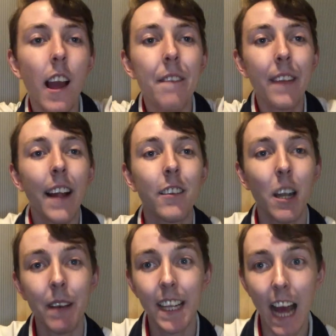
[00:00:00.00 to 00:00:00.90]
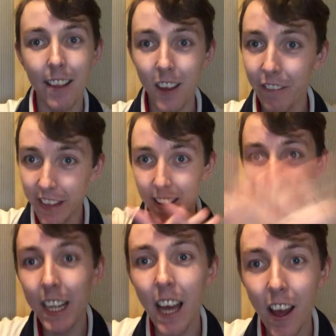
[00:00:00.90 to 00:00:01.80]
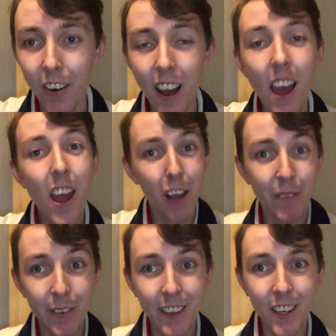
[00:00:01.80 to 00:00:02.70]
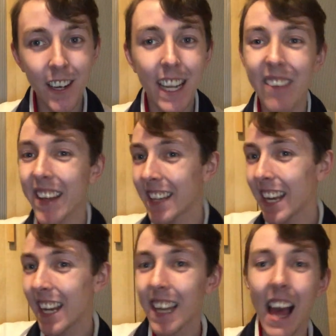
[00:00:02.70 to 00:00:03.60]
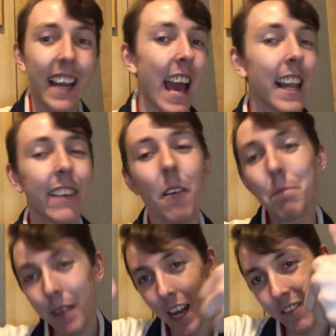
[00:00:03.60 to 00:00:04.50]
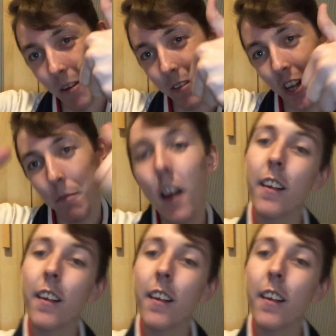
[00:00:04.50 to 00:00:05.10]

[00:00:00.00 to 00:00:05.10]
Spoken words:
And that's going to be the end of this video. Hope you enjoyed it. If you did, again, leave a big thumbs up.